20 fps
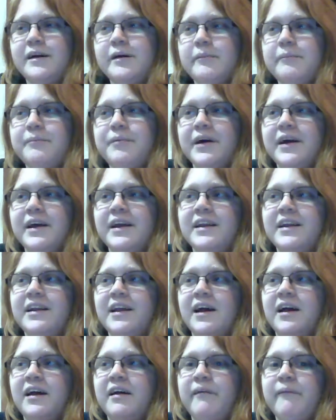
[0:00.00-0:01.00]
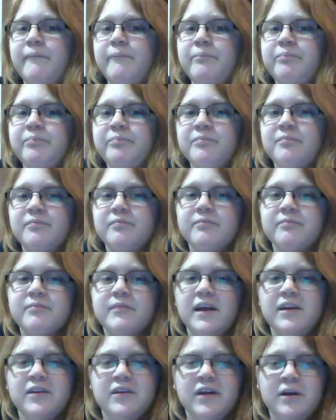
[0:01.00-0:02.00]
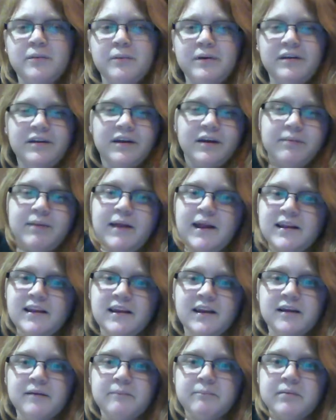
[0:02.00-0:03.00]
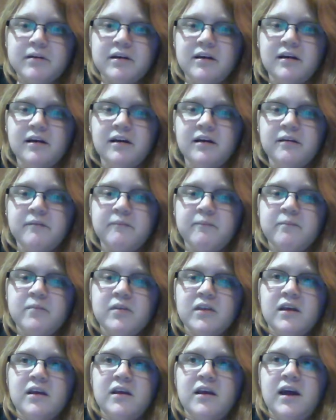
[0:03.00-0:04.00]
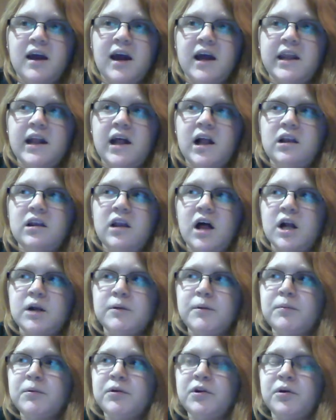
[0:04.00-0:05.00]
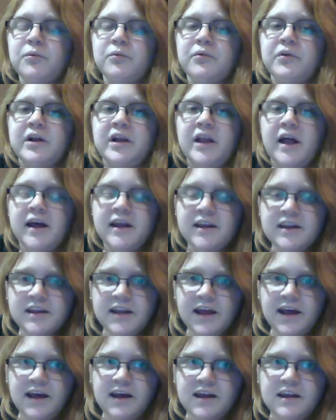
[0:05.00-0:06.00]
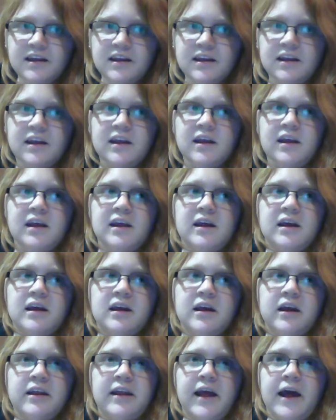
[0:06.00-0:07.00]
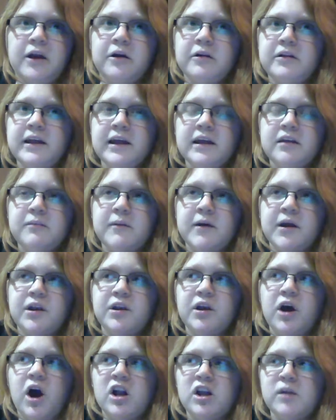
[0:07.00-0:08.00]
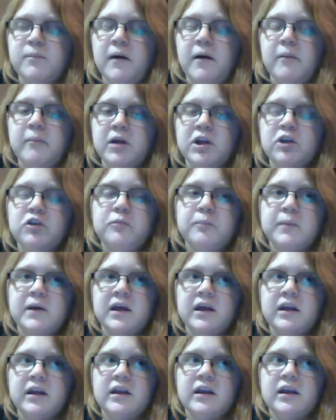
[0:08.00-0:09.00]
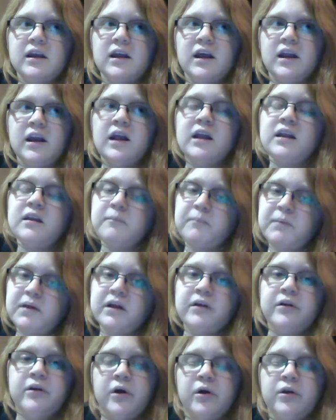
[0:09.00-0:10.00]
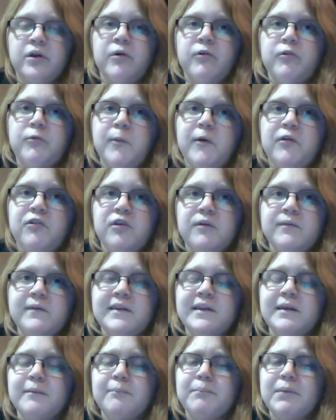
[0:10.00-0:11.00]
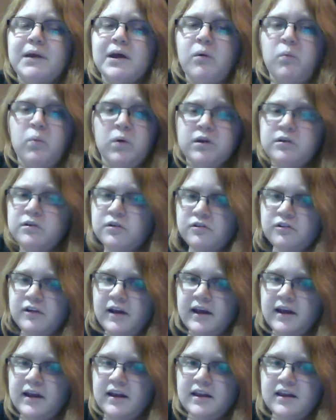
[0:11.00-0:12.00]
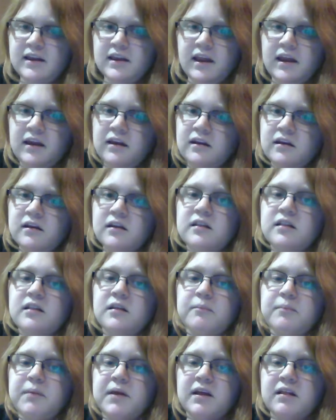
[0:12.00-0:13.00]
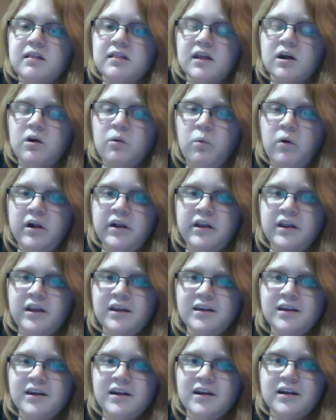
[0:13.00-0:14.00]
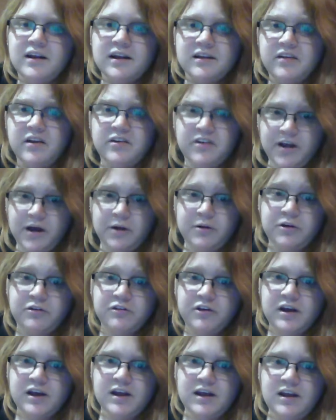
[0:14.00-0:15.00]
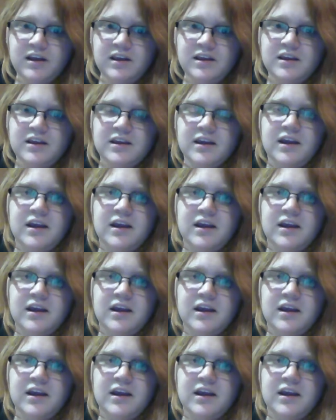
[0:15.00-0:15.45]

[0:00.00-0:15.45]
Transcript: But I just kind of wanted to give that tip. I think a lot of people don't realize that, because I don't think it's very talked about much, but it is a big no-no, especially if it's a big winter jackets, like the big thick ones, like the downy jackets.